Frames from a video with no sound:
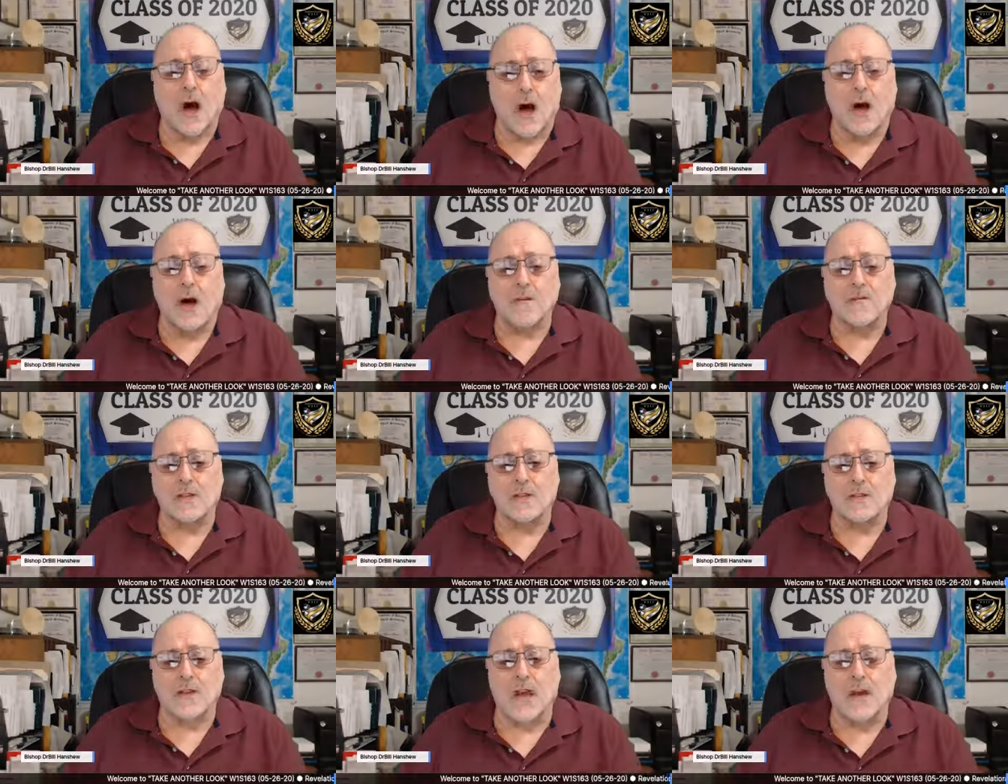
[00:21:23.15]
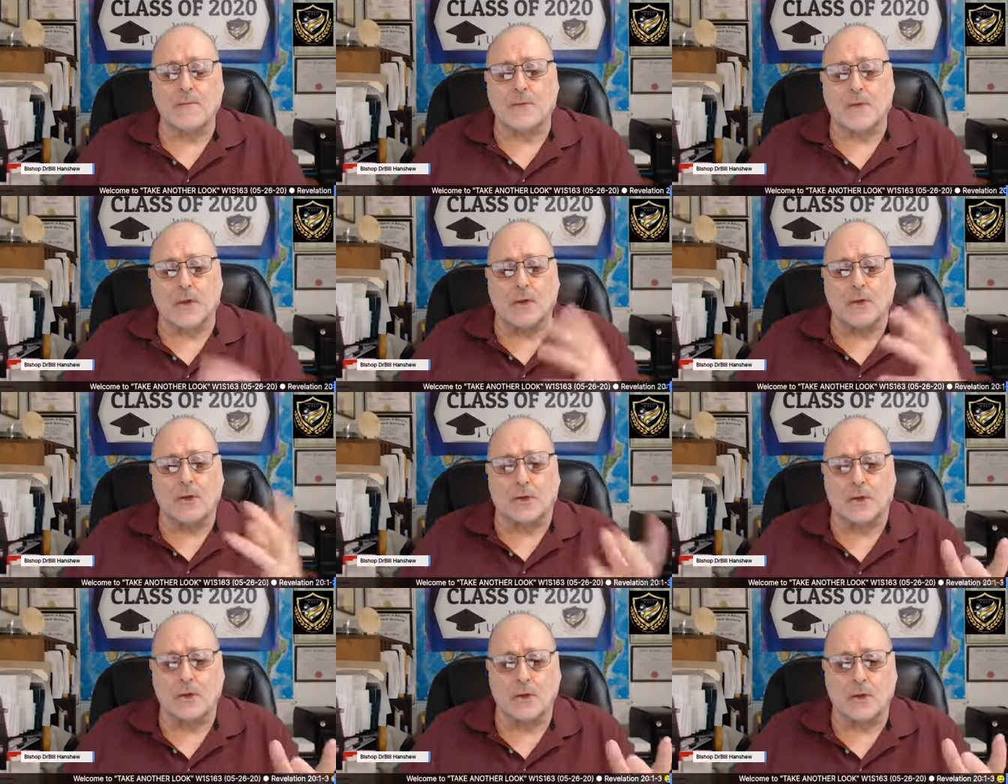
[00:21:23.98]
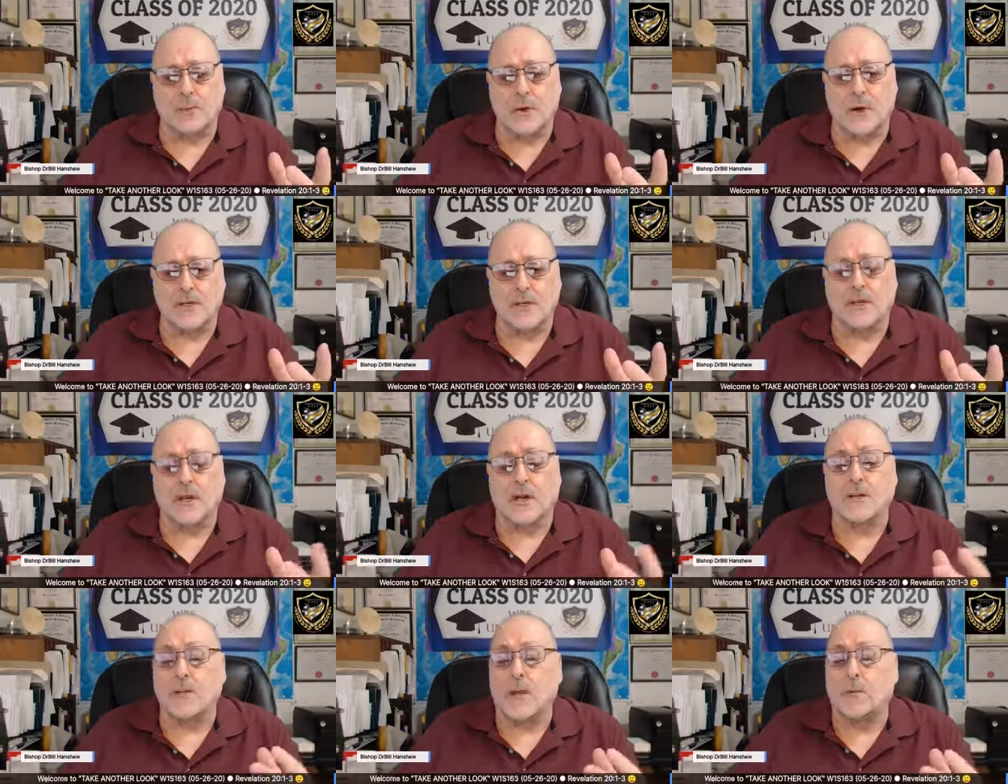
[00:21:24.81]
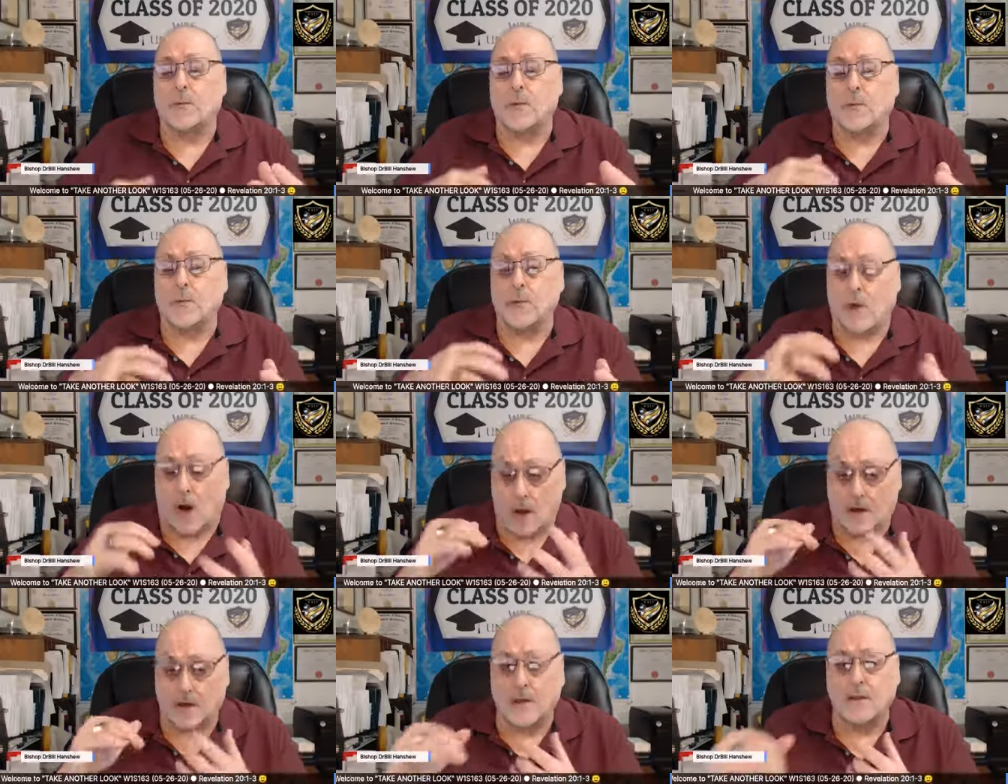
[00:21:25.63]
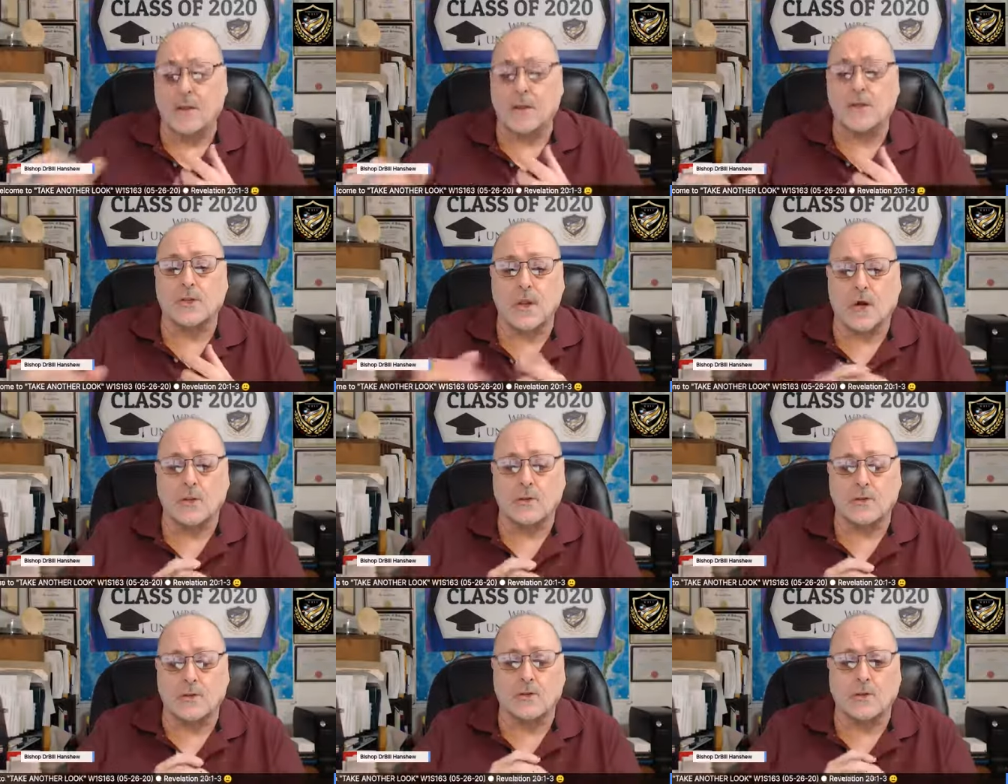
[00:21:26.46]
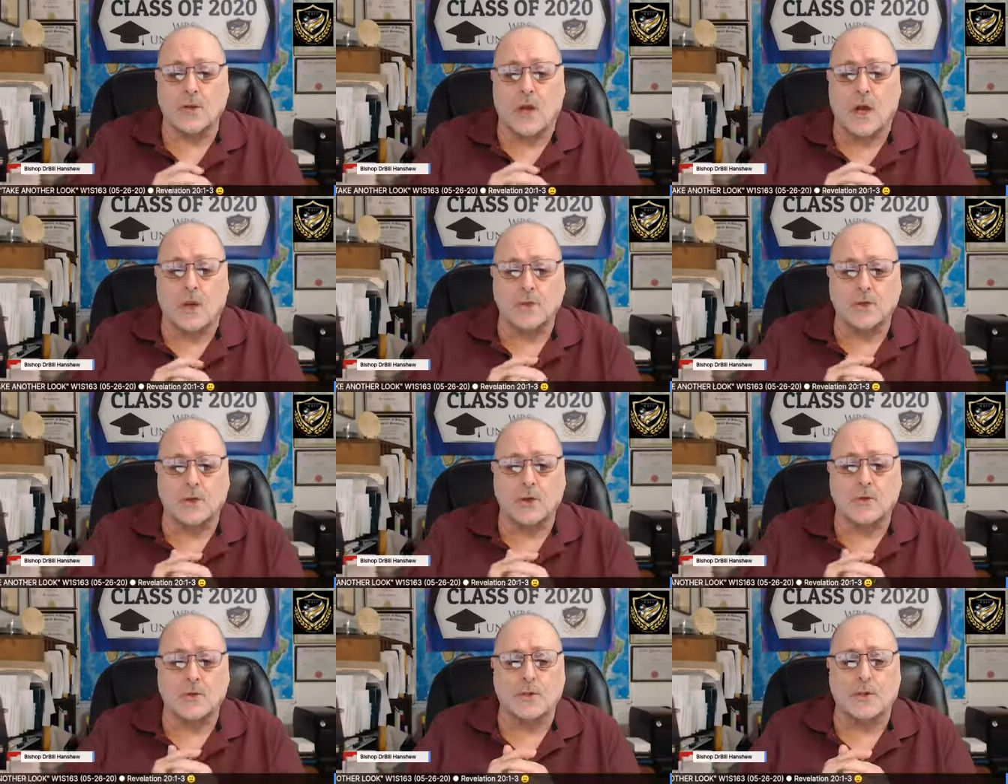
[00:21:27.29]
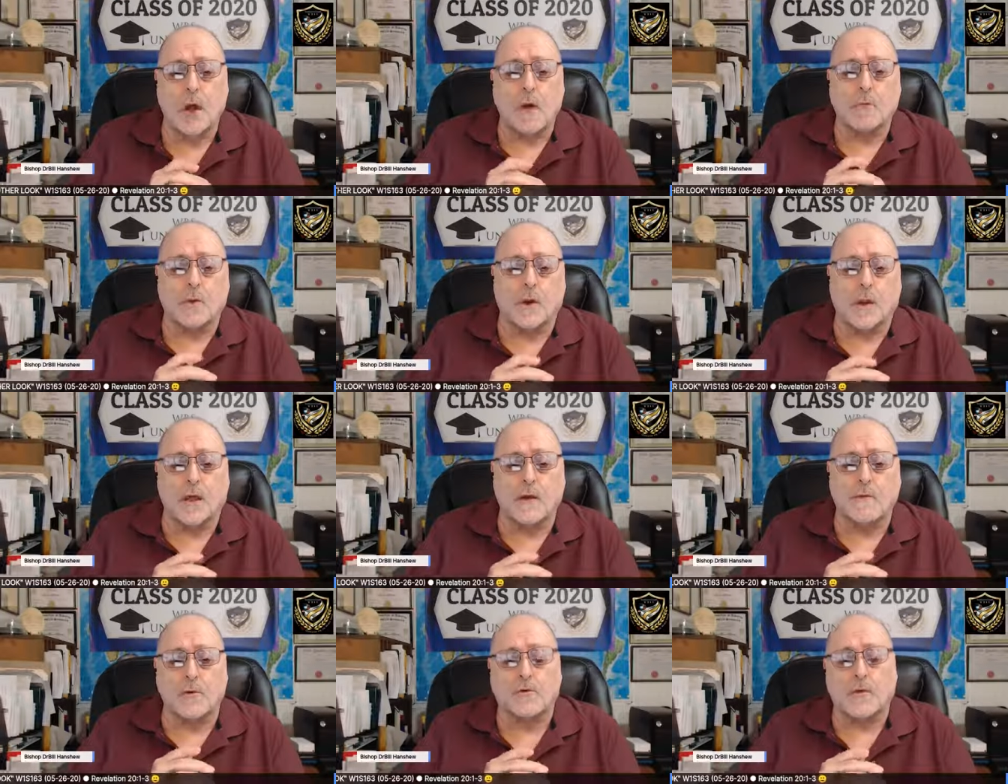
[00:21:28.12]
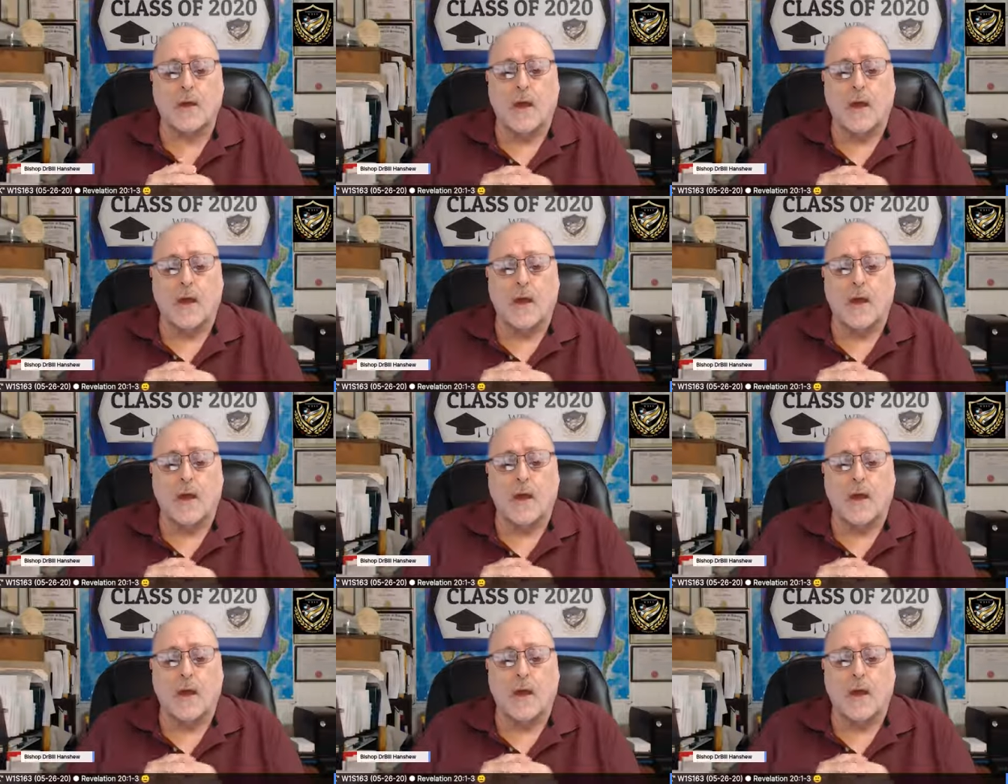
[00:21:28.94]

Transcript: oftentimes there were Jews present because they were targeting these young uh, Jewish believers,